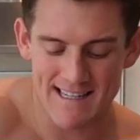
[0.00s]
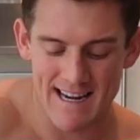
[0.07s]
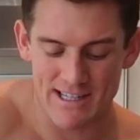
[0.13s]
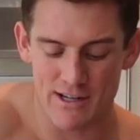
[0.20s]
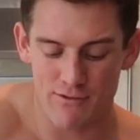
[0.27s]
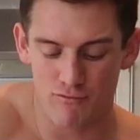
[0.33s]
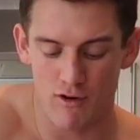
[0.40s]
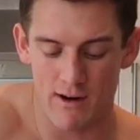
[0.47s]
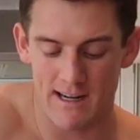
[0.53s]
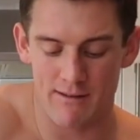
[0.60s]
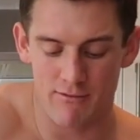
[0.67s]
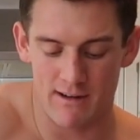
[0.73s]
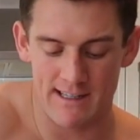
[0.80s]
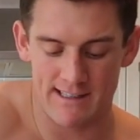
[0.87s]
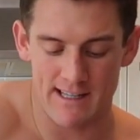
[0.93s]
is actually
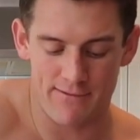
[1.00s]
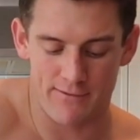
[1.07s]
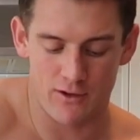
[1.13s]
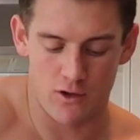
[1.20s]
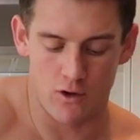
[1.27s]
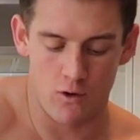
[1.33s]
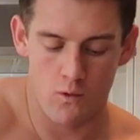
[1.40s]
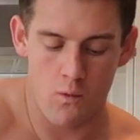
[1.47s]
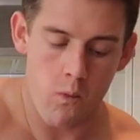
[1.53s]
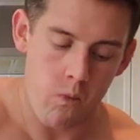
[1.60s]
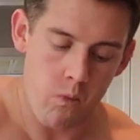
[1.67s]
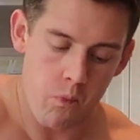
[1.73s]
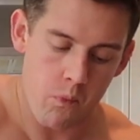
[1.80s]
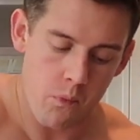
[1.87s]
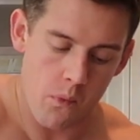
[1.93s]
really, really difficult.
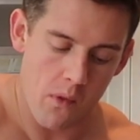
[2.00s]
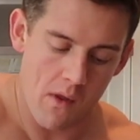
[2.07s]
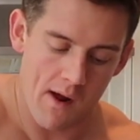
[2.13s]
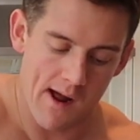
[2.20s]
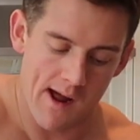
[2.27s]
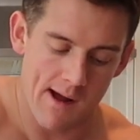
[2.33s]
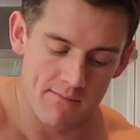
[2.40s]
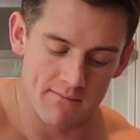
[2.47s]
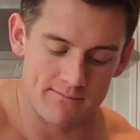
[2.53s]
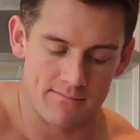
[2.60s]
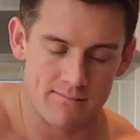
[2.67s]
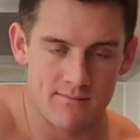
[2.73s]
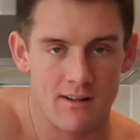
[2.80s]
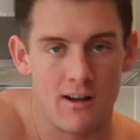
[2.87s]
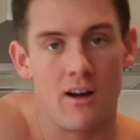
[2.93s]
I
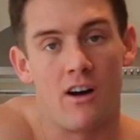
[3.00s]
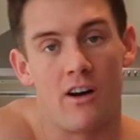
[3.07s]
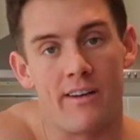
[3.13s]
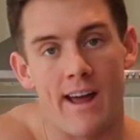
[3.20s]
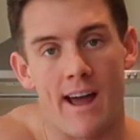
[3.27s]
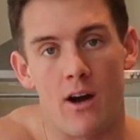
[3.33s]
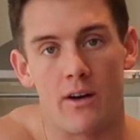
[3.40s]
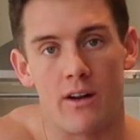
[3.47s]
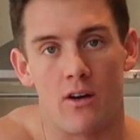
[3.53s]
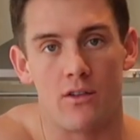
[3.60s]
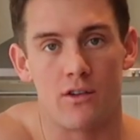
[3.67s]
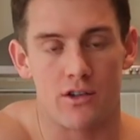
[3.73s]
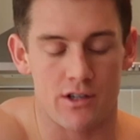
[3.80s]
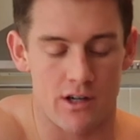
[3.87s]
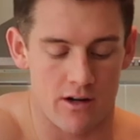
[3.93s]
nailed it
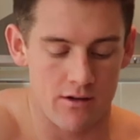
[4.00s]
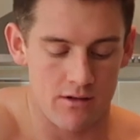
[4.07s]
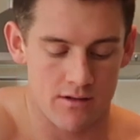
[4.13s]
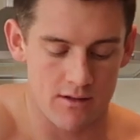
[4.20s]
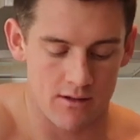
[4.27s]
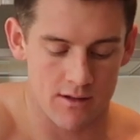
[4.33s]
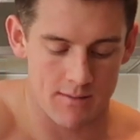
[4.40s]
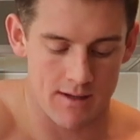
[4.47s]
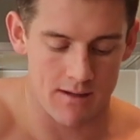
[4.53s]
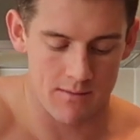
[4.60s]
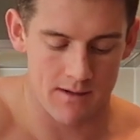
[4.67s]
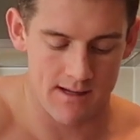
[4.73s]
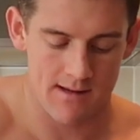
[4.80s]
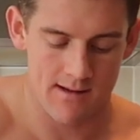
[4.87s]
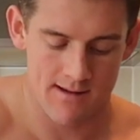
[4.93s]
on the show, so it's about
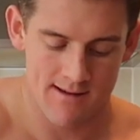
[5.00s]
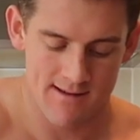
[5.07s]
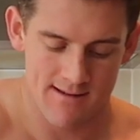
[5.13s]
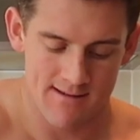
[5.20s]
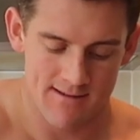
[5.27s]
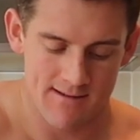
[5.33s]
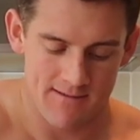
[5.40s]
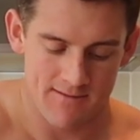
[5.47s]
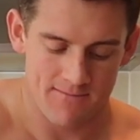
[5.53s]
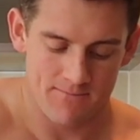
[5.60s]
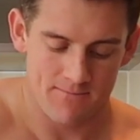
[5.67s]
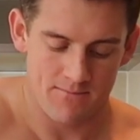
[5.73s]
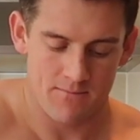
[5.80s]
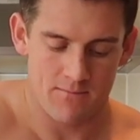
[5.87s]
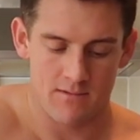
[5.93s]
me.
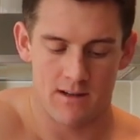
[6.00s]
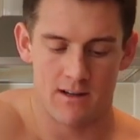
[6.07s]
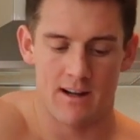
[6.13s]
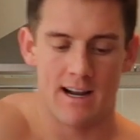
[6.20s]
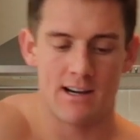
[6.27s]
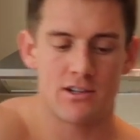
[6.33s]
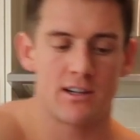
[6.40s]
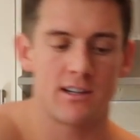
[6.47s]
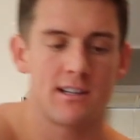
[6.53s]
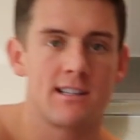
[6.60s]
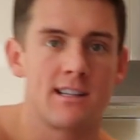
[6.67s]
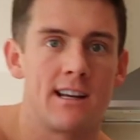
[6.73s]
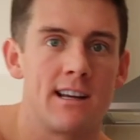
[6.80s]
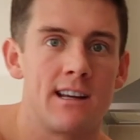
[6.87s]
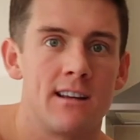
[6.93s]
And look, as you can
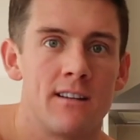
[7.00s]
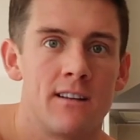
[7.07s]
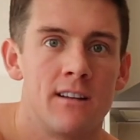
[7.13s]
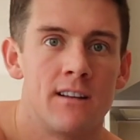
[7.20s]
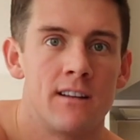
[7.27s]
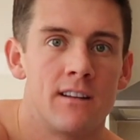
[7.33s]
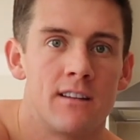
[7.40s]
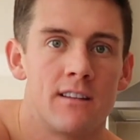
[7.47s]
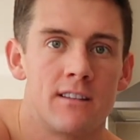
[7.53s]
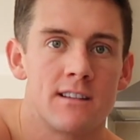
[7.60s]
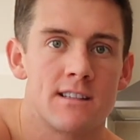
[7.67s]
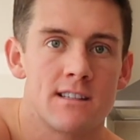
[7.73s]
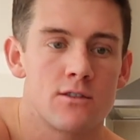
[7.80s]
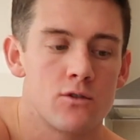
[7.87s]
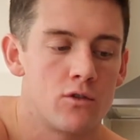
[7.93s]
see,
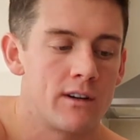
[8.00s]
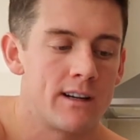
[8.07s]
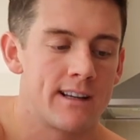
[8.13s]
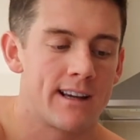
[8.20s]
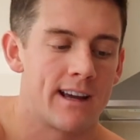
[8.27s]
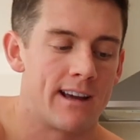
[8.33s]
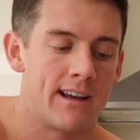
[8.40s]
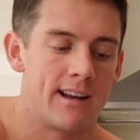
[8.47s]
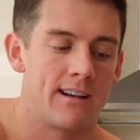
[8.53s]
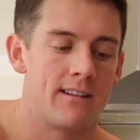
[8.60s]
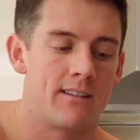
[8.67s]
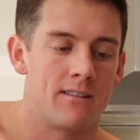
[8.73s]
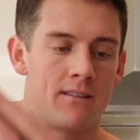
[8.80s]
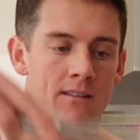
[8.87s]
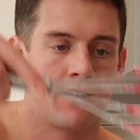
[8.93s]
this is already
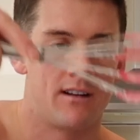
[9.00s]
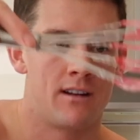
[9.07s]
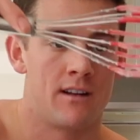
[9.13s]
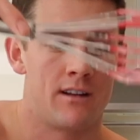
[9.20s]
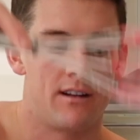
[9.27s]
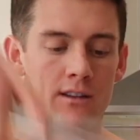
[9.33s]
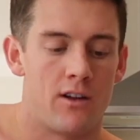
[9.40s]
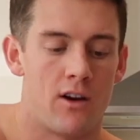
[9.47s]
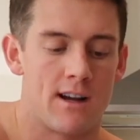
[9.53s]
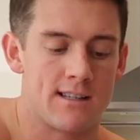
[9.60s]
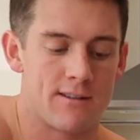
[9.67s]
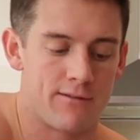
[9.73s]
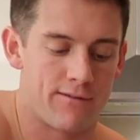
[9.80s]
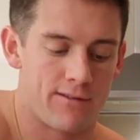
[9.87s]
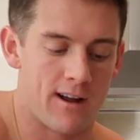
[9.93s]
getting
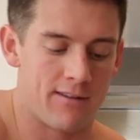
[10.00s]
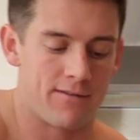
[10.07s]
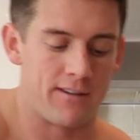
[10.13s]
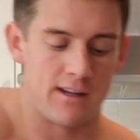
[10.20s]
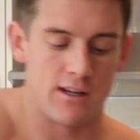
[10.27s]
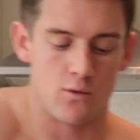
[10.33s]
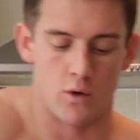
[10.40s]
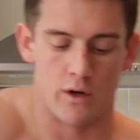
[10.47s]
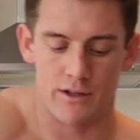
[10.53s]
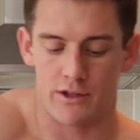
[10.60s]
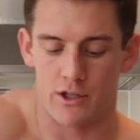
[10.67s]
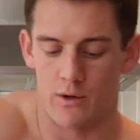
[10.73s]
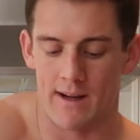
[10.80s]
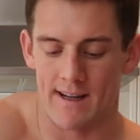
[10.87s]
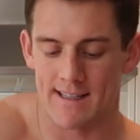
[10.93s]
nice and fluffy. You want to
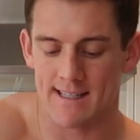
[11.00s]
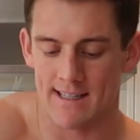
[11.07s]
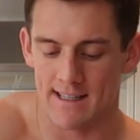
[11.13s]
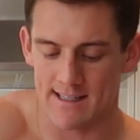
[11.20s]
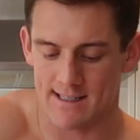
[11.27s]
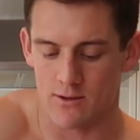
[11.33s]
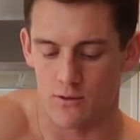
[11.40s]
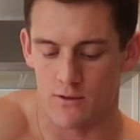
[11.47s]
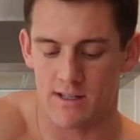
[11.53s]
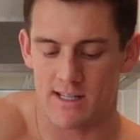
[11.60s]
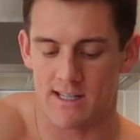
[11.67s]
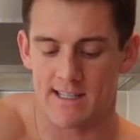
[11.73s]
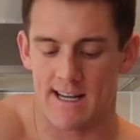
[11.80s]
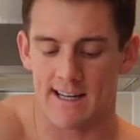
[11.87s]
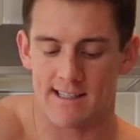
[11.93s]
do it until it sort of
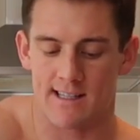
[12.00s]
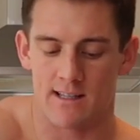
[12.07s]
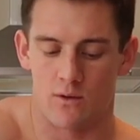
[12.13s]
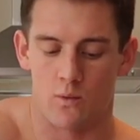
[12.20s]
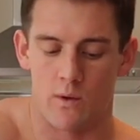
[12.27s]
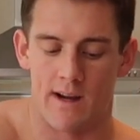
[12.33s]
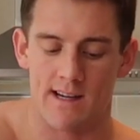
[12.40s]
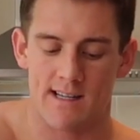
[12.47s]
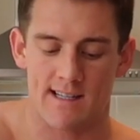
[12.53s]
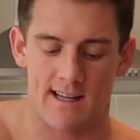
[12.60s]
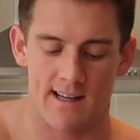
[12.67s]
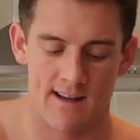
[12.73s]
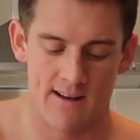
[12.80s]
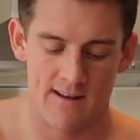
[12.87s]
sticks to the whisk,